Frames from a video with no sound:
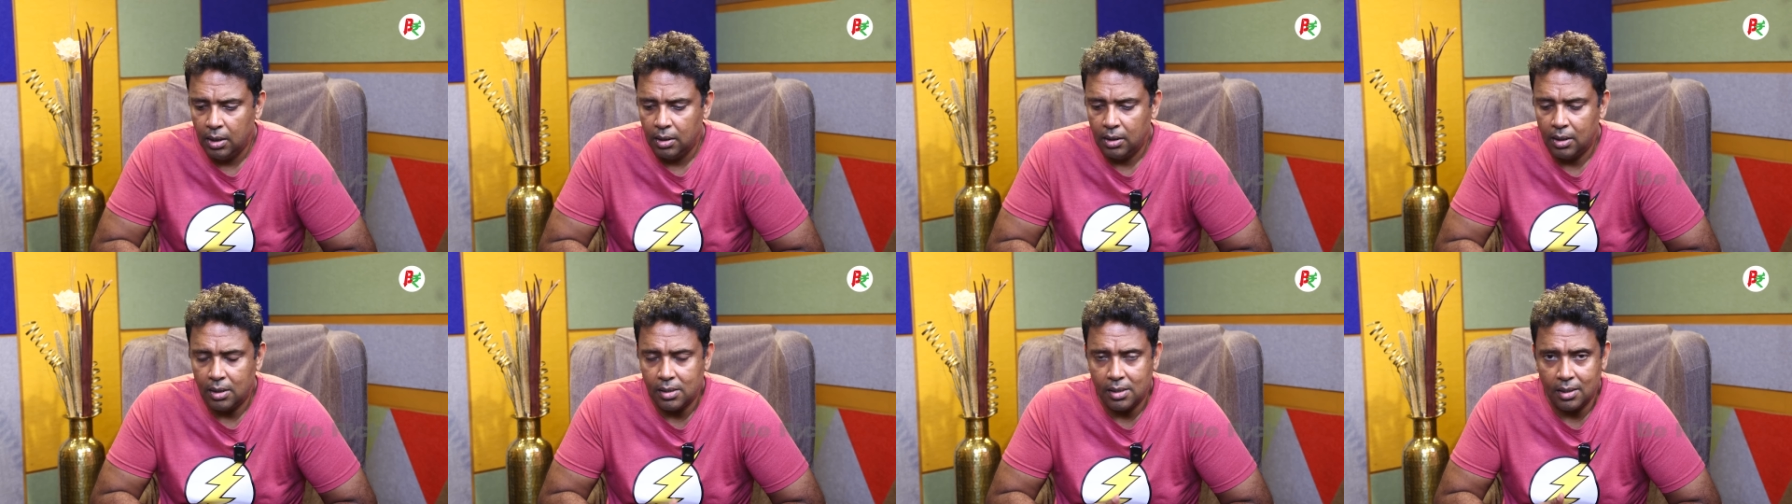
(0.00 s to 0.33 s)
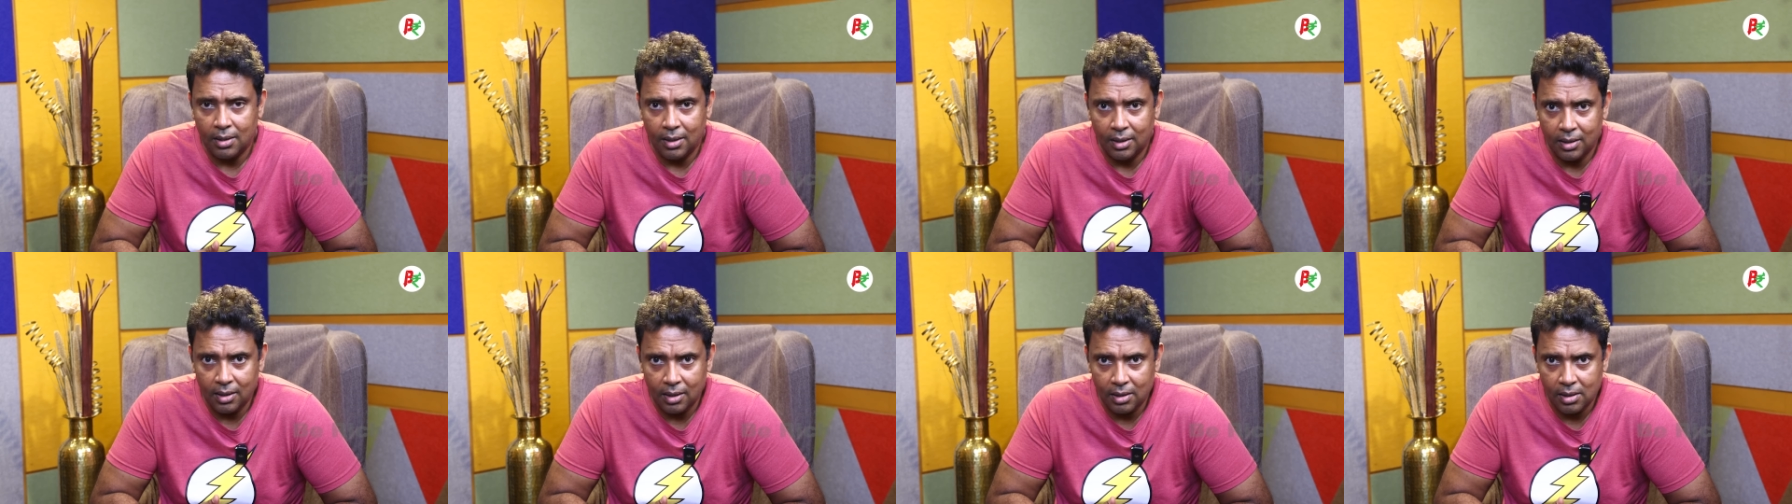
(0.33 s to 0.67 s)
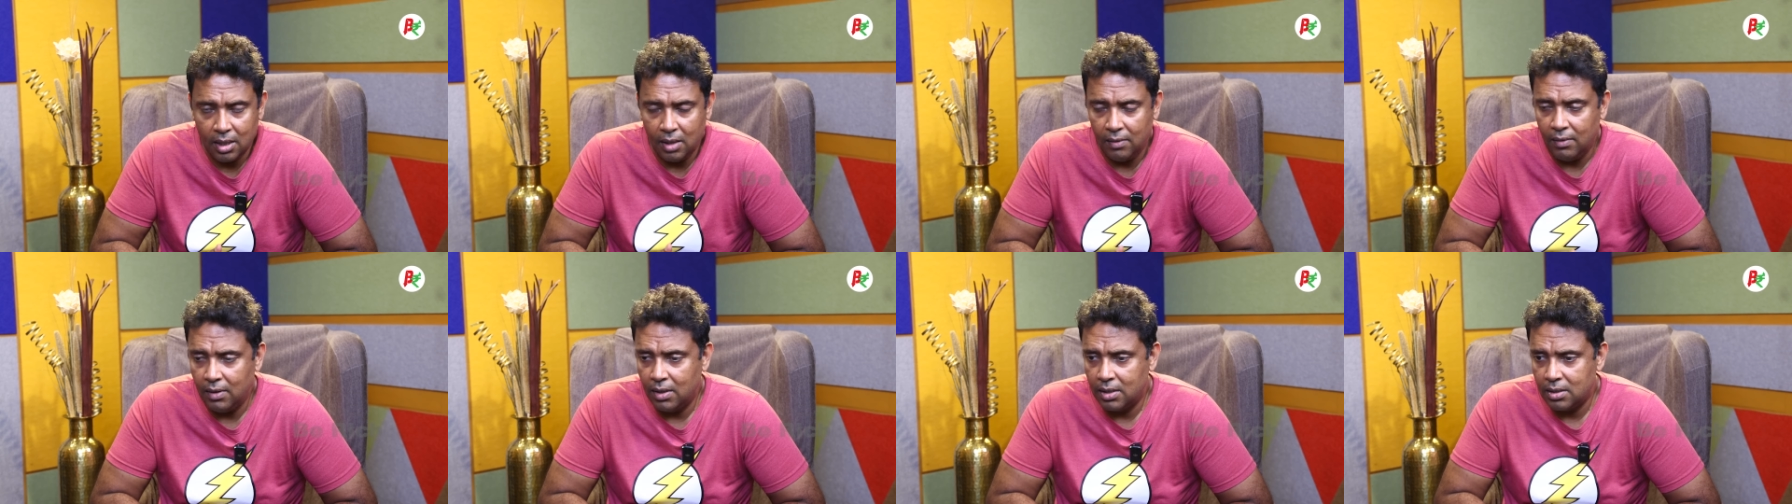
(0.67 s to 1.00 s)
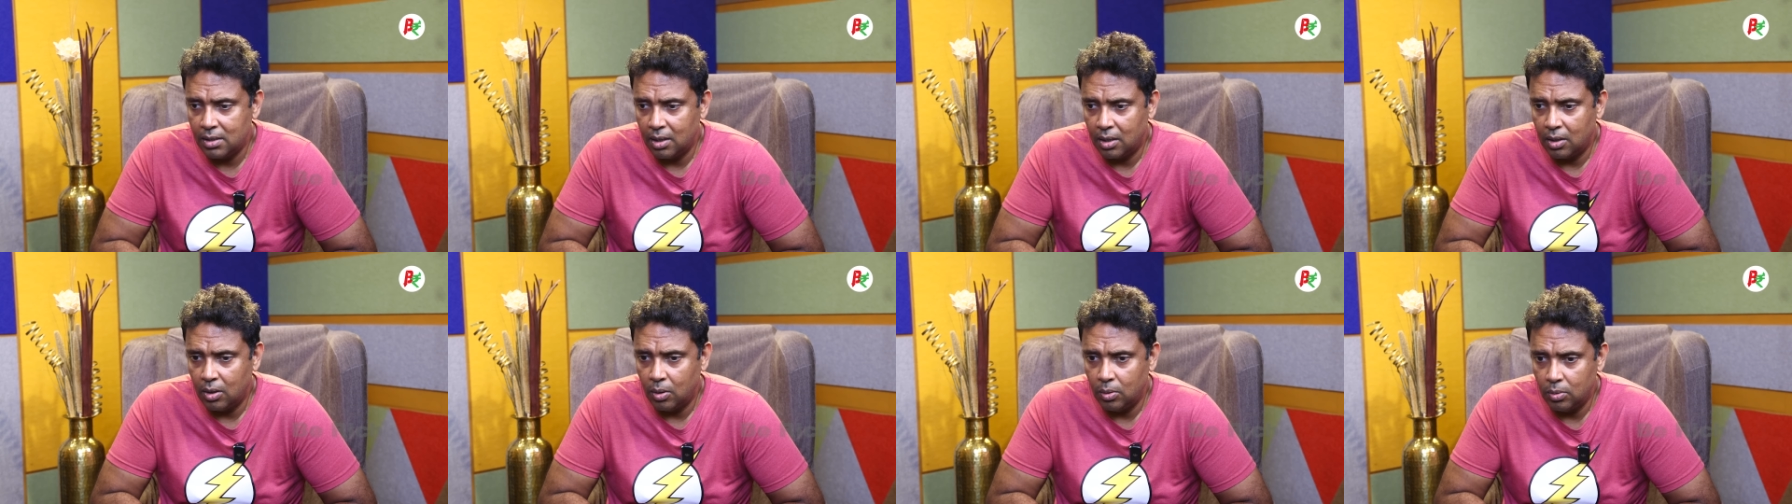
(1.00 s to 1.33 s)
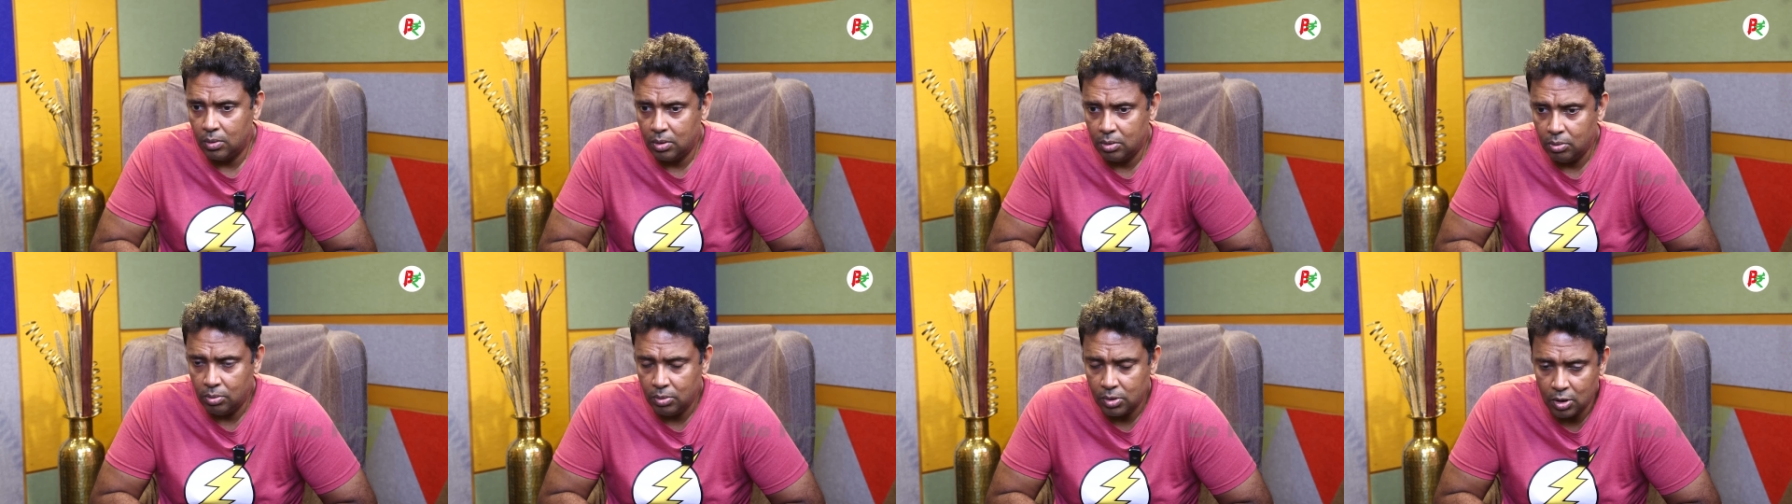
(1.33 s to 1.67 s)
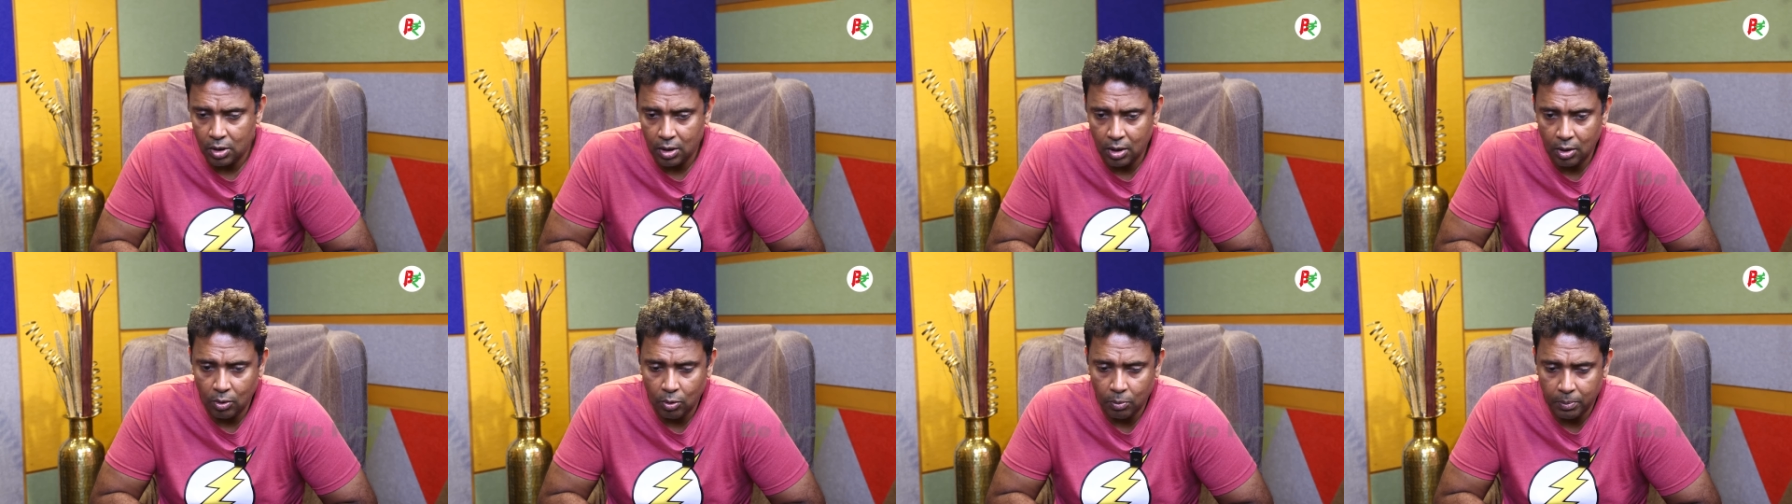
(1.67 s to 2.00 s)
There's another savings account which
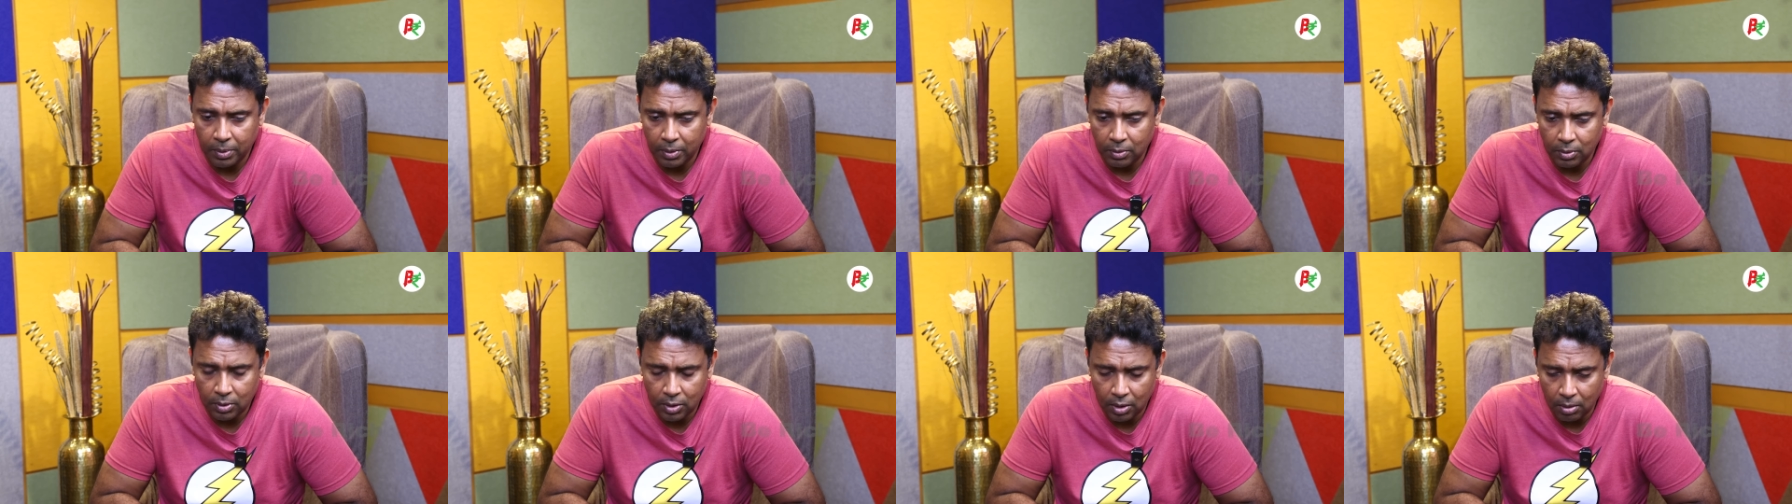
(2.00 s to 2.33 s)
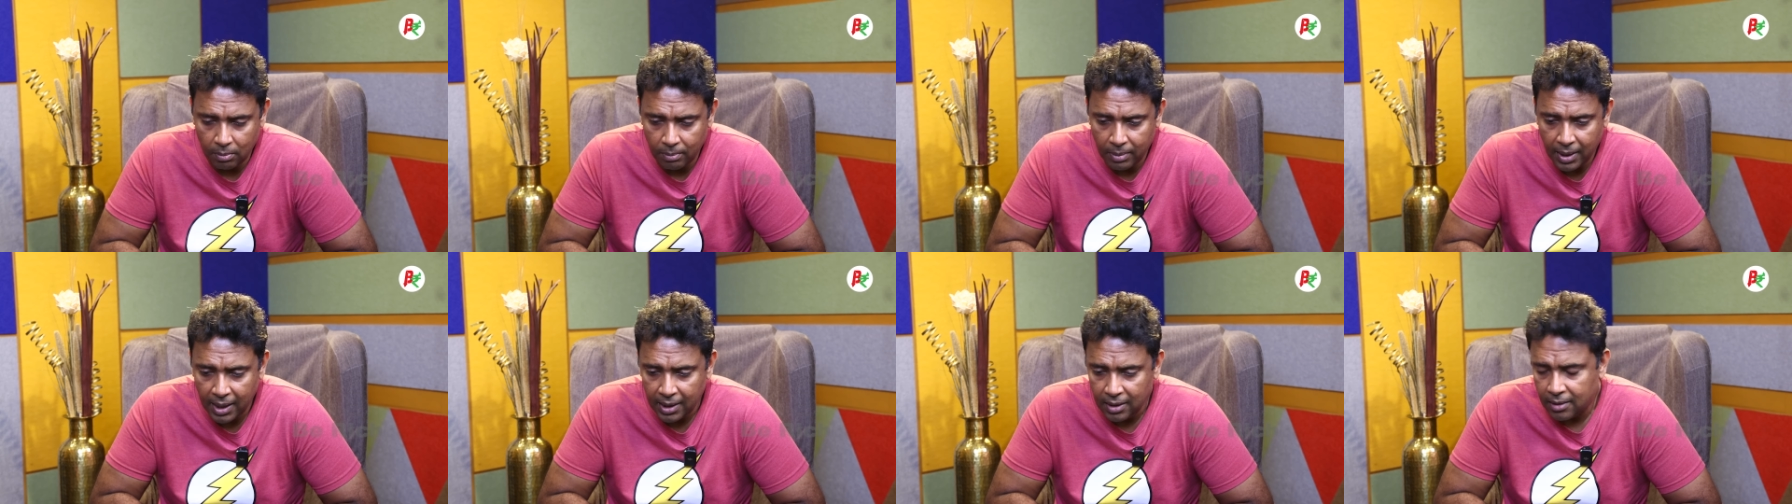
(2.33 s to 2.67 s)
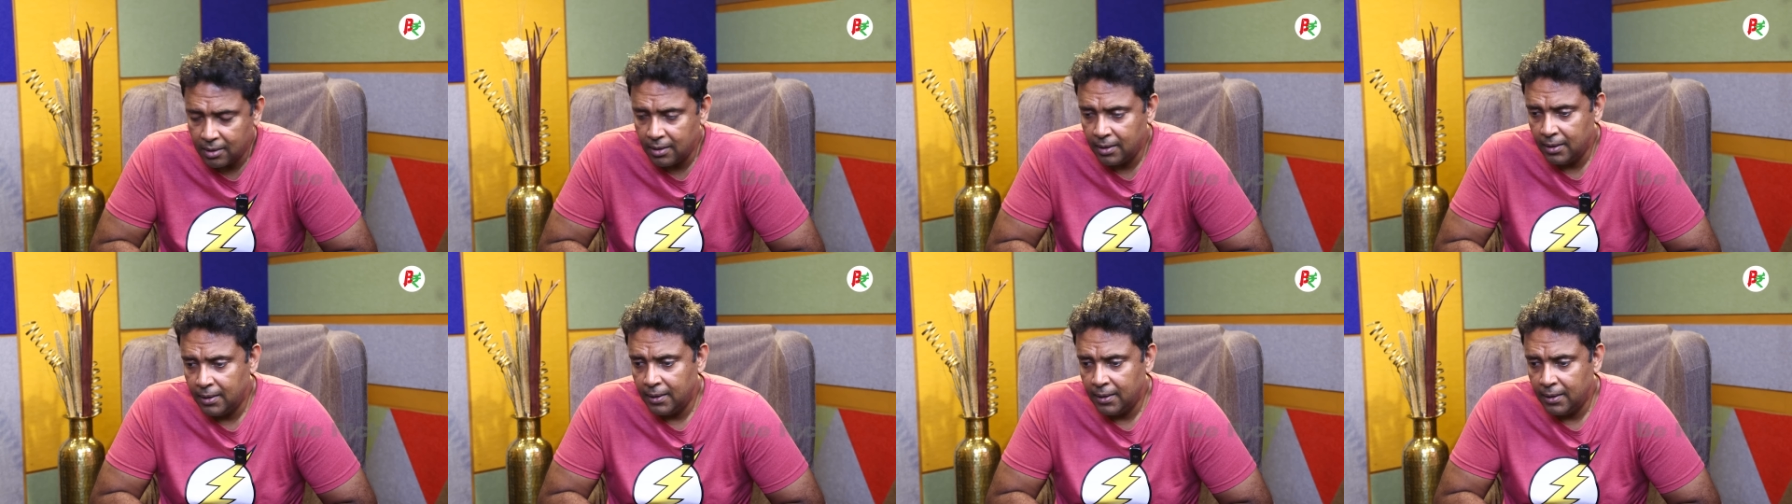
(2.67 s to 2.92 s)
you'll open with your bank,